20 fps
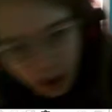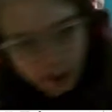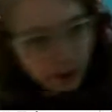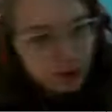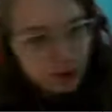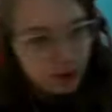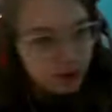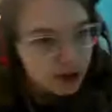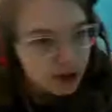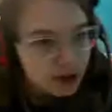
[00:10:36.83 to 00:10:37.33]
moon
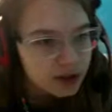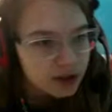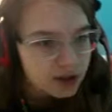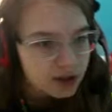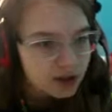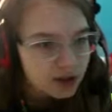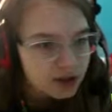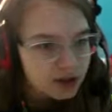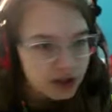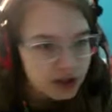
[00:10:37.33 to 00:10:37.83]
continues to
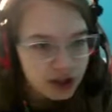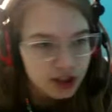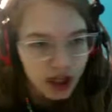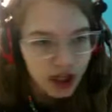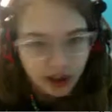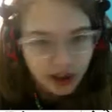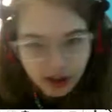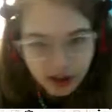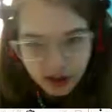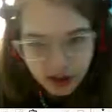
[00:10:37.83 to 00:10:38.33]
shatter,
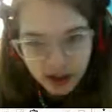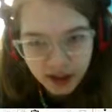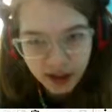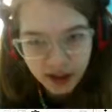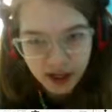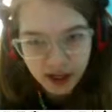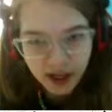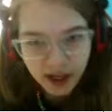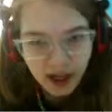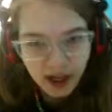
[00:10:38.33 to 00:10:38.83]

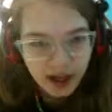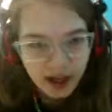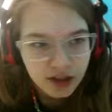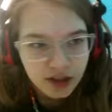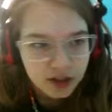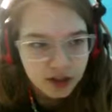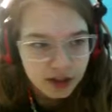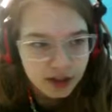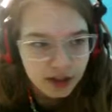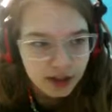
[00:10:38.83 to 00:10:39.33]
and you
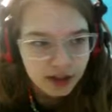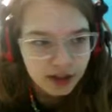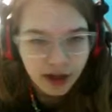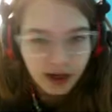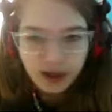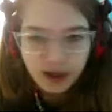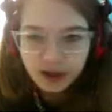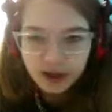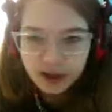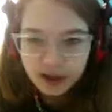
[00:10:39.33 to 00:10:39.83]
hear
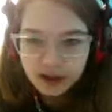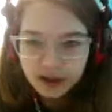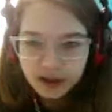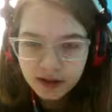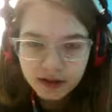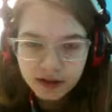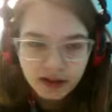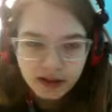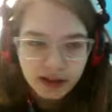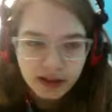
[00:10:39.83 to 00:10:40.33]
Arian
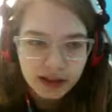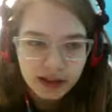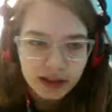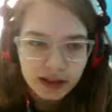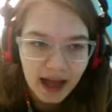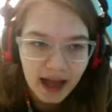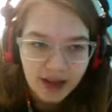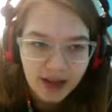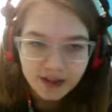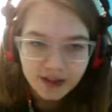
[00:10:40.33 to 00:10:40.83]
literally
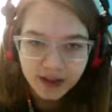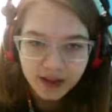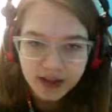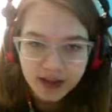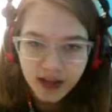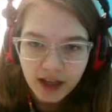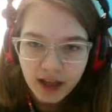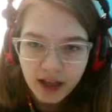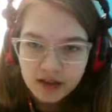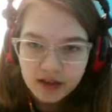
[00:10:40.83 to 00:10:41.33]
laughing,
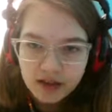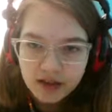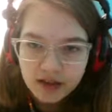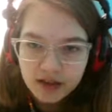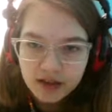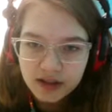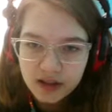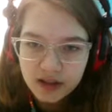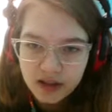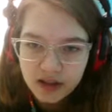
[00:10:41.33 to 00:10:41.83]
as you can see
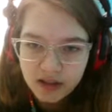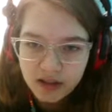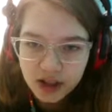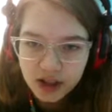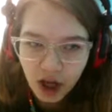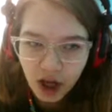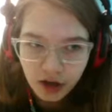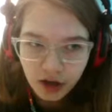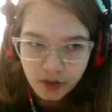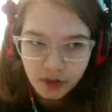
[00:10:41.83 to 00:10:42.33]
the shattered
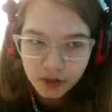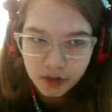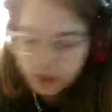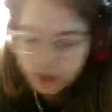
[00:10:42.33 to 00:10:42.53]
moon,